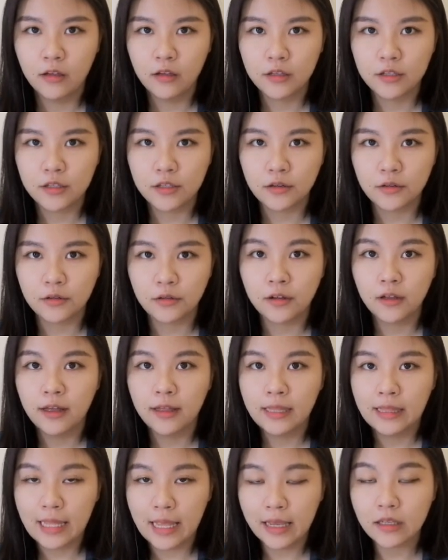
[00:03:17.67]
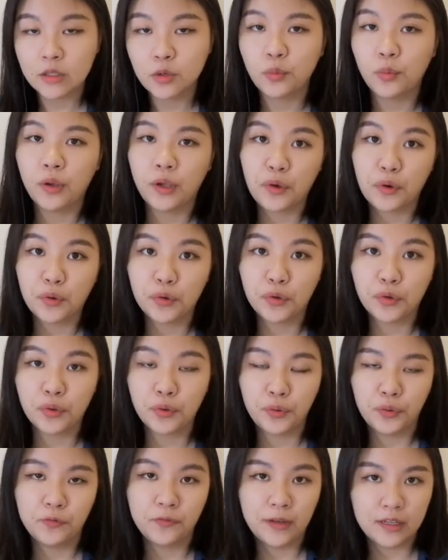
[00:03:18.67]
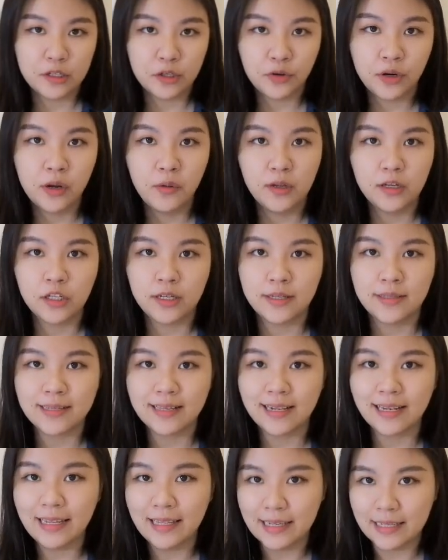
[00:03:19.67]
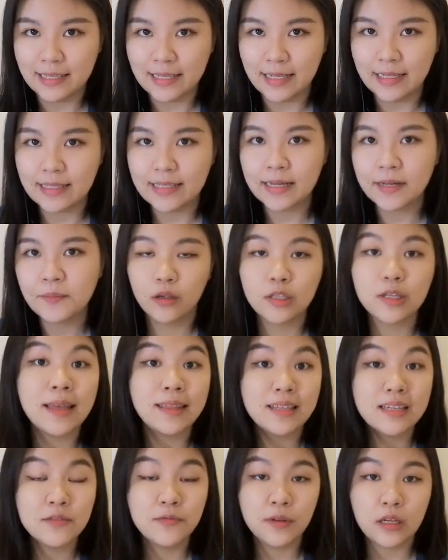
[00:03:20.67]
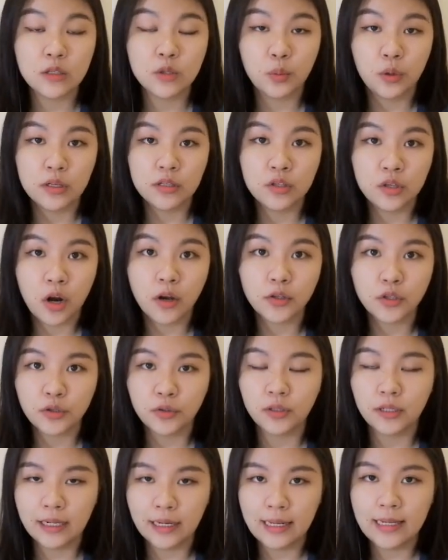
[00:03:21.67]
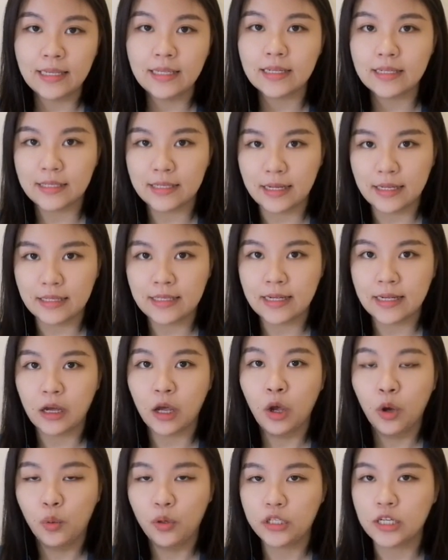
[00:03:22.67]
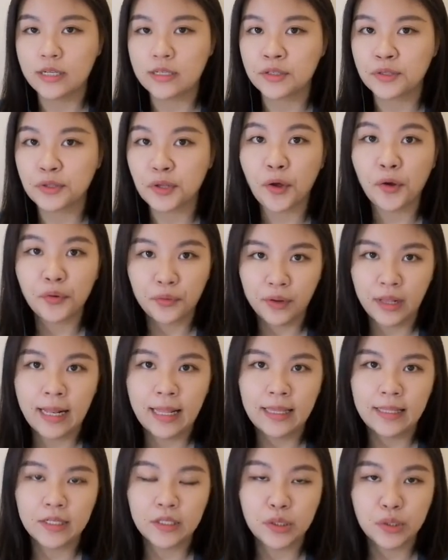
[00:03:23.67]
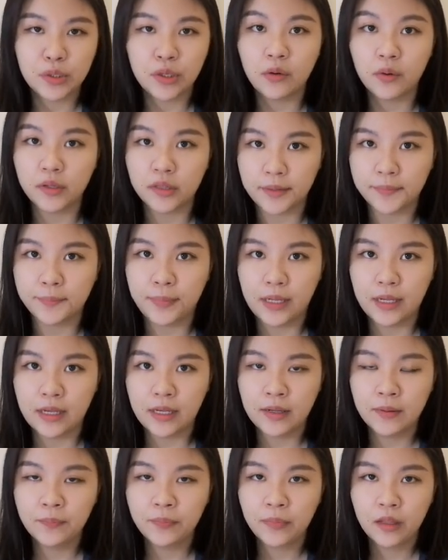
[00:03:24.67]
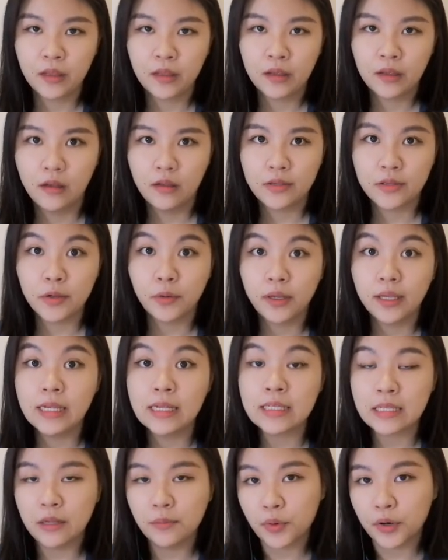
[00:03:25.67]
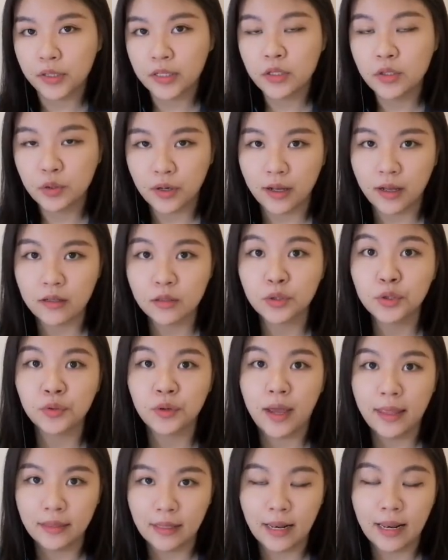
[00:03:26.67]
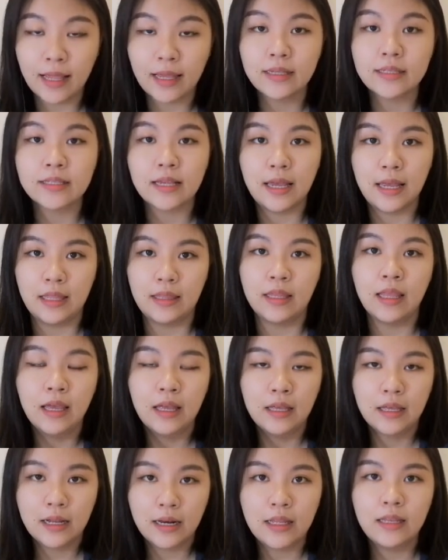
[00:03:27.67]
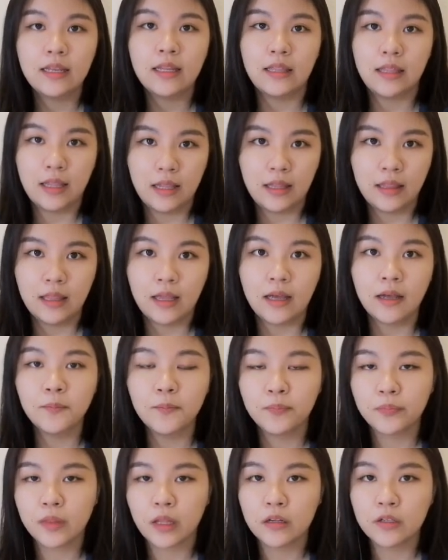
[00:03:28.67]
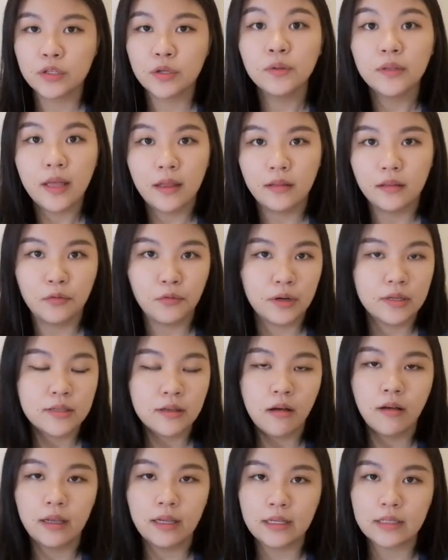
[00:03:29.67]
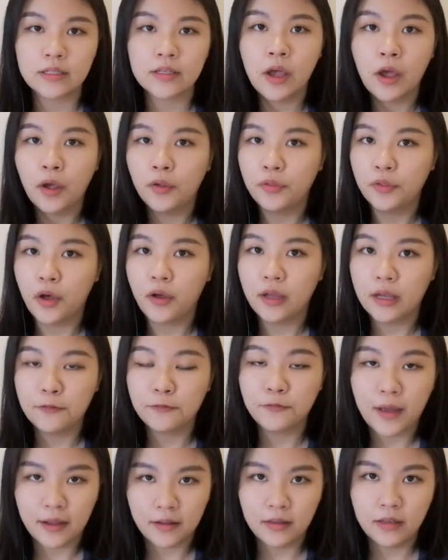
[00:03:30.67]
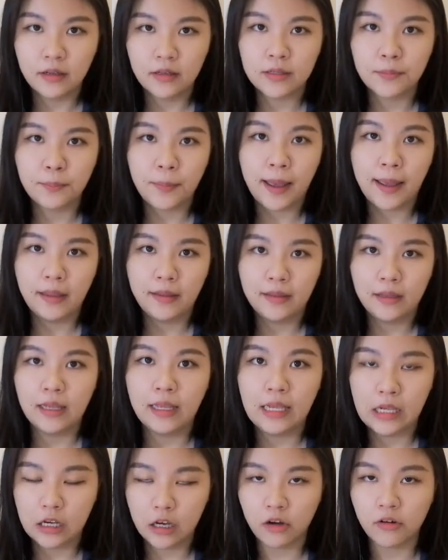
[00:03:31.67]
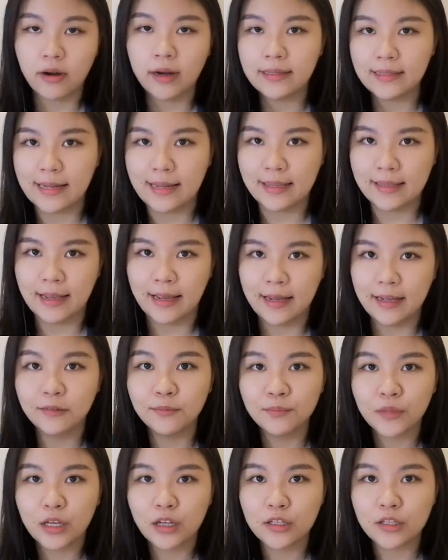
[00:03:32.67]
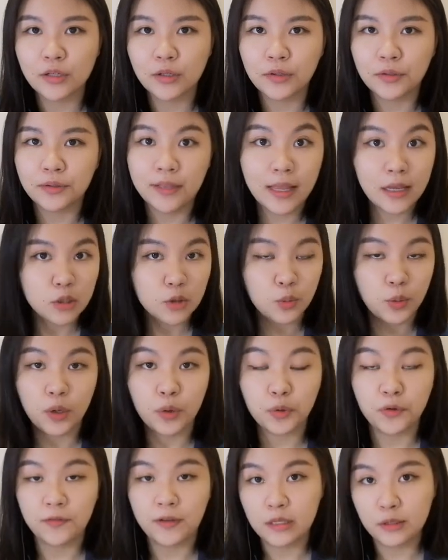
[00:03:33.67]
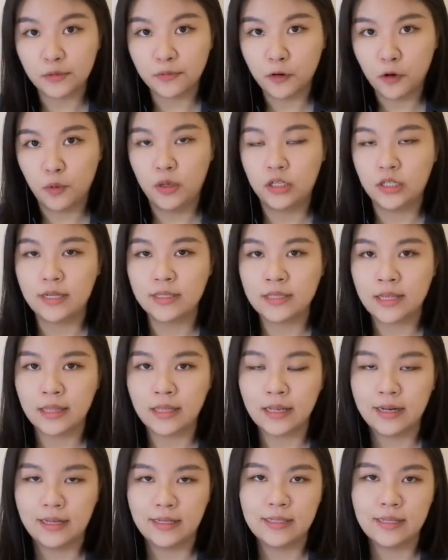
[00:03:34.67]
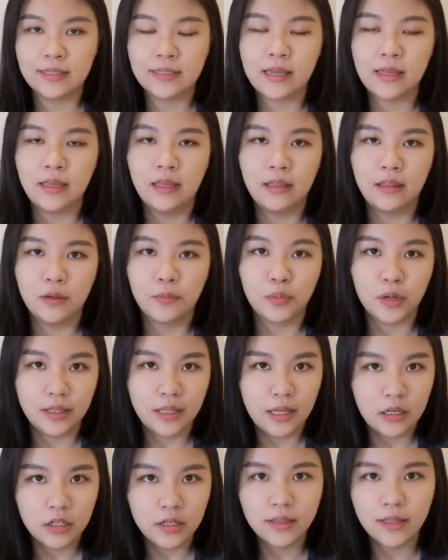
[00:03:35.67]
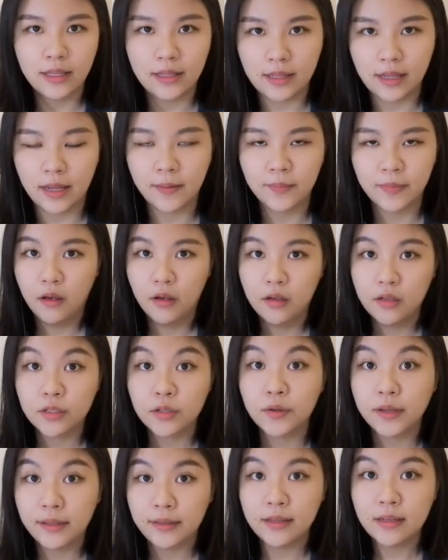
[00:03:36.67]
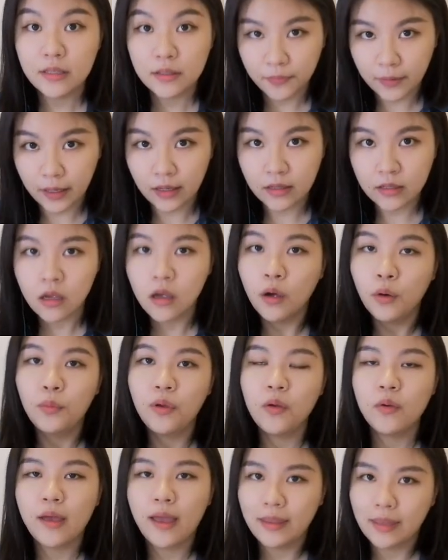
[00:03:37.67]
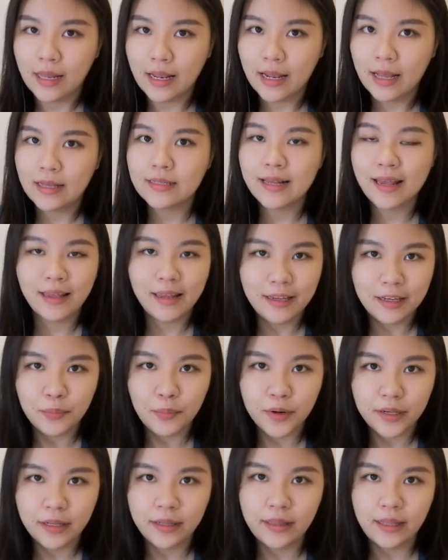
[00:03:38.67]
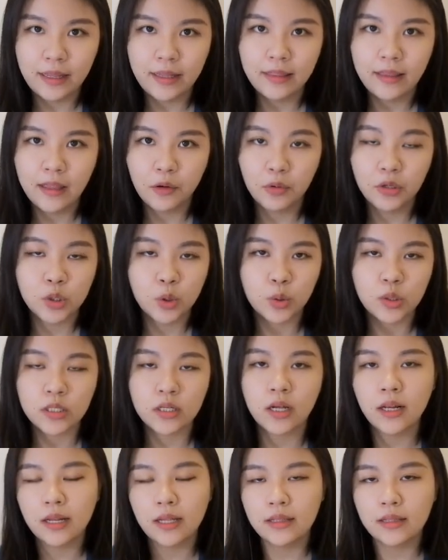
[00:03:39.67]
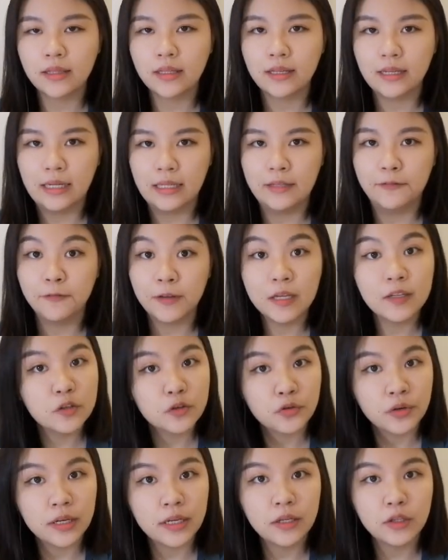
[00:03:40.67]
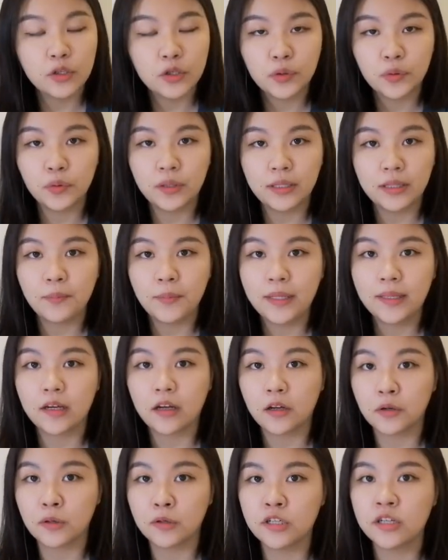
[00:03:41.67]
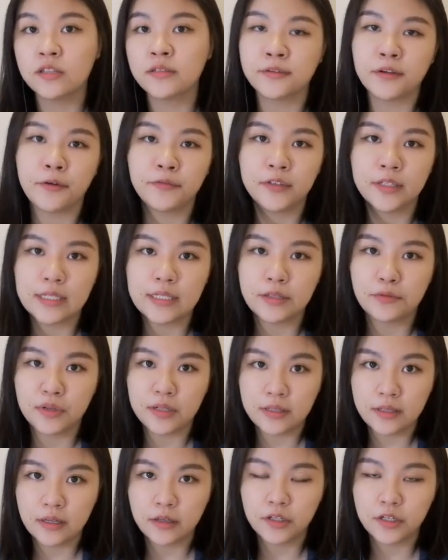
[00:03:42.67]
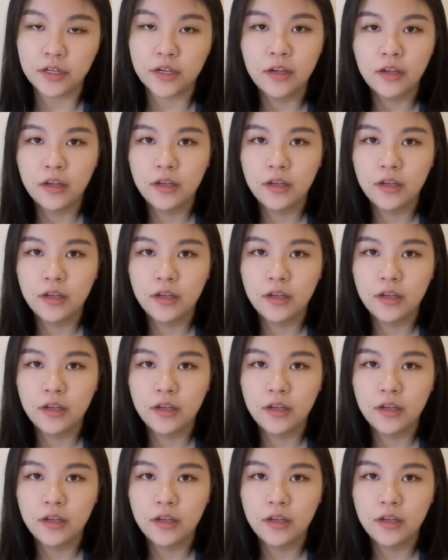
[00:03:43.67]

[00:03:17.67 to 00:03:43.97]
So next, we go to phase 3, which is clean the data. So at this phase, we start to clean the data which is not related to our topic. So it is important to us to analyze and clean the data so that the result is not affected by the incorrect data. So next, we go to phase 4, which is analysis and interpretation data. So in this phase, we will analyze and interpret the data which was collected in phase 3 to determine the conclusions of the research.